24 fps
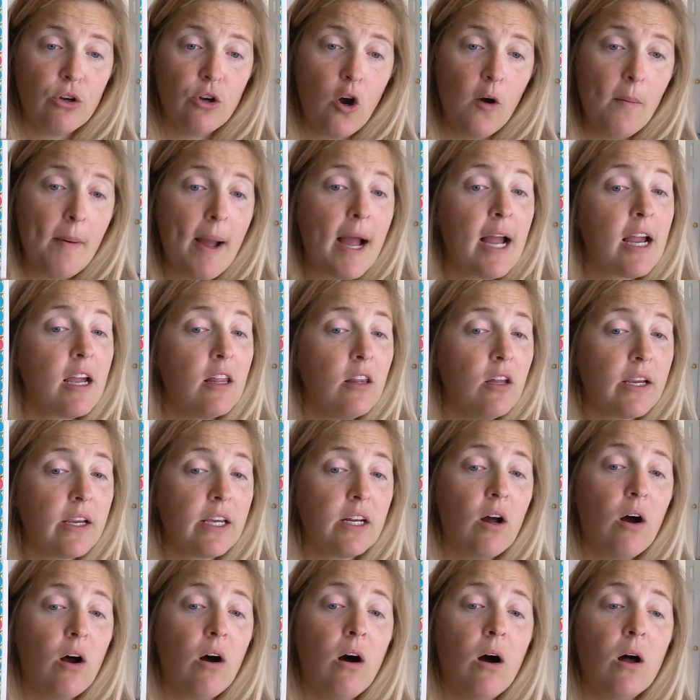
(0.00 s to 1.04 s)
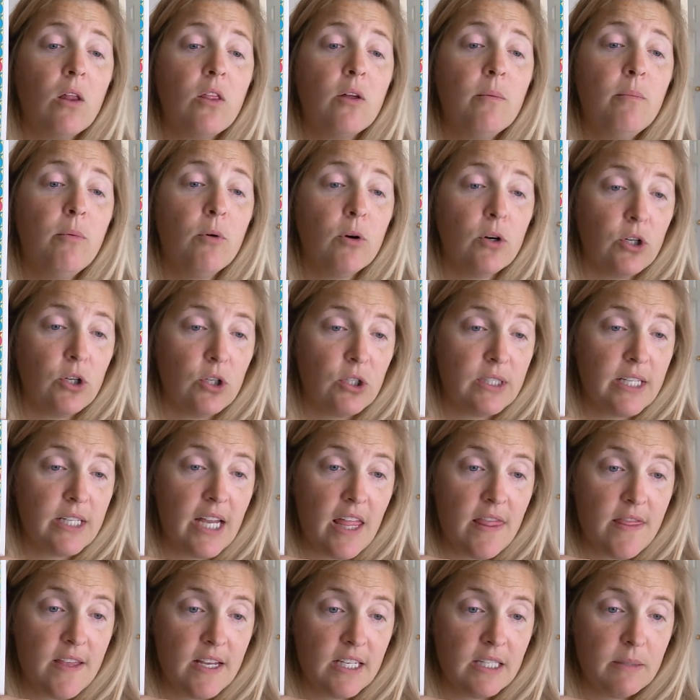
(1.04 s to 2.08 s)
Go back and look at all the borders
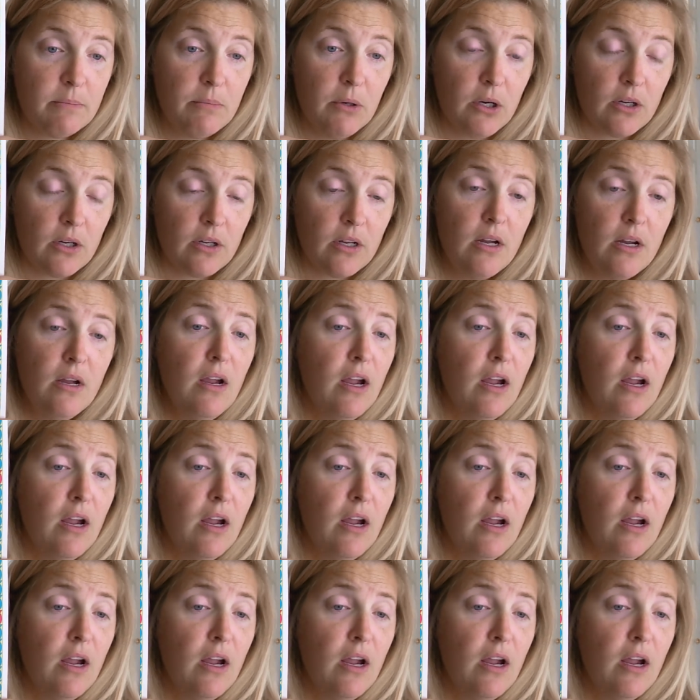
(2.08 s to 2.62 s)
in this book.